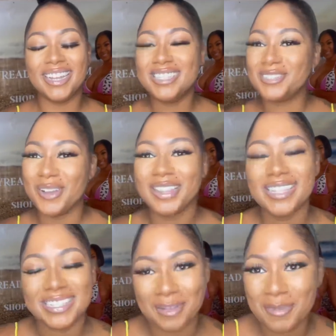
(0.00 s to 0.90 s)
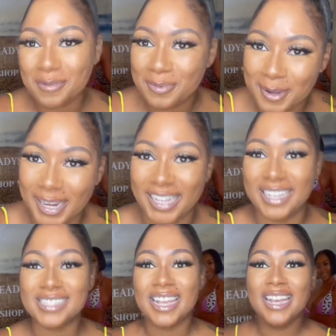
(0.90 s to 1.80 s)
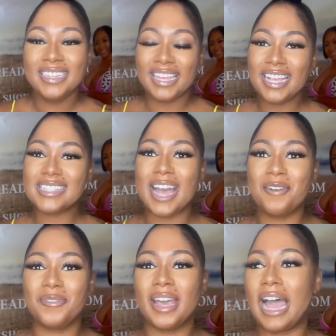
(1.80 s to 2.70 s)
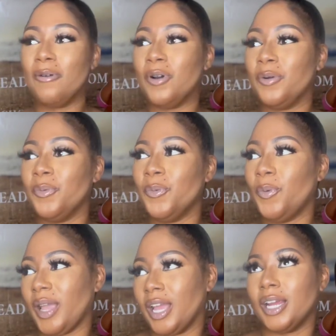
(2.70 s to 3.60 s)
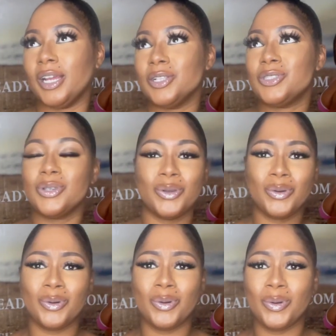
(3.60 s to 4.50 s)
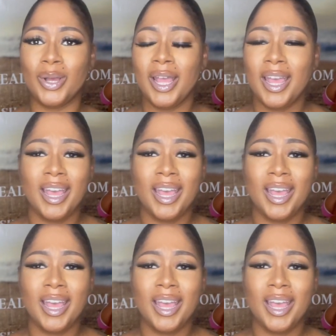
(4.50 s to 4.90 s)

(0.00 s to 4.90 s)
enjoying the summer breeze. This outfit I will wear to,